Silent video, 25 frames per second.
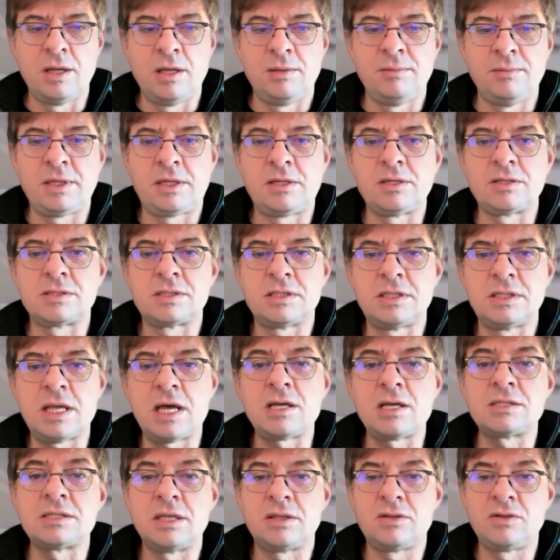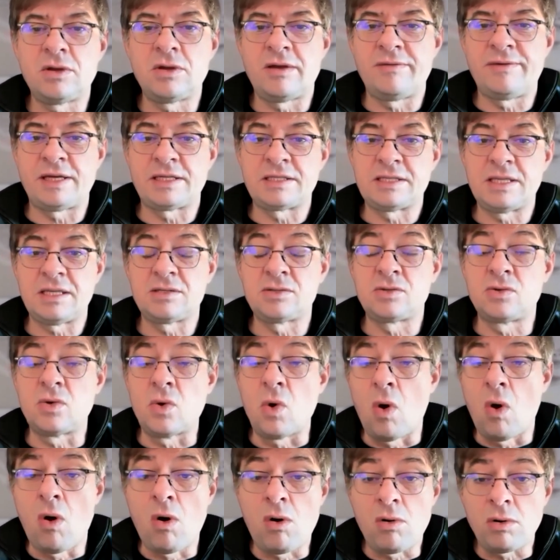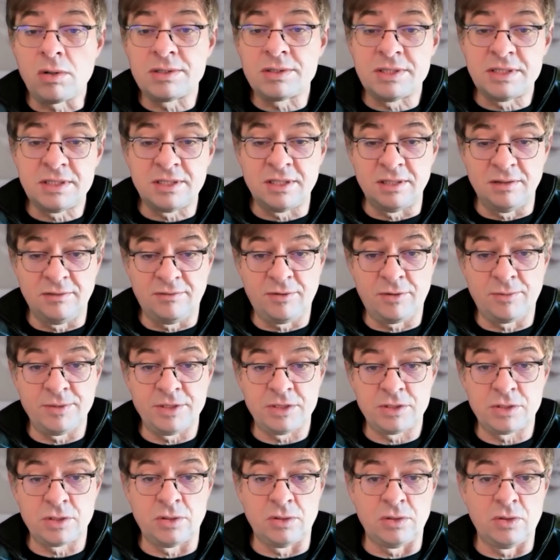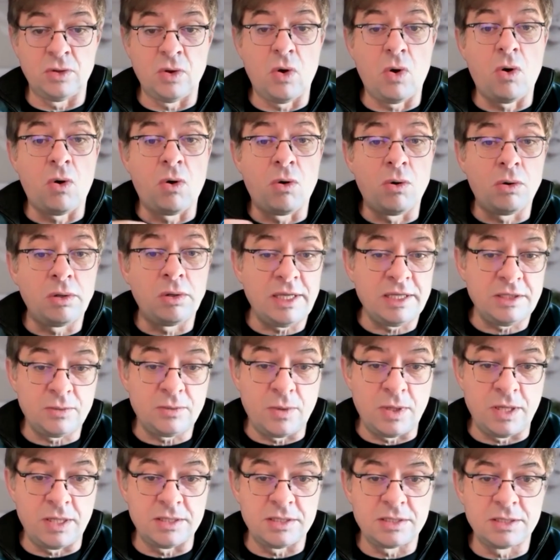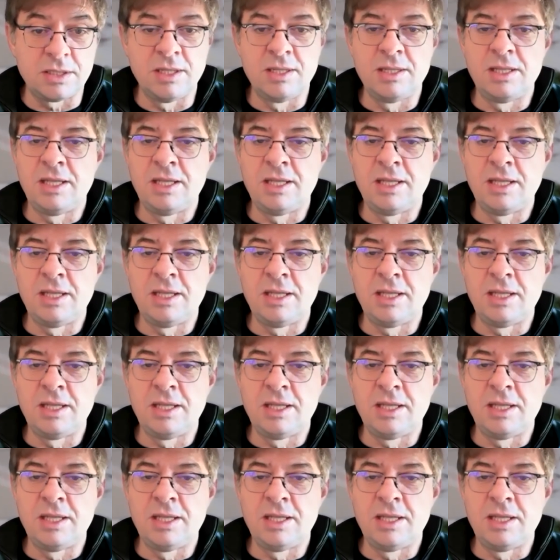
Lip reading: Because now that you have access to all this information all at once,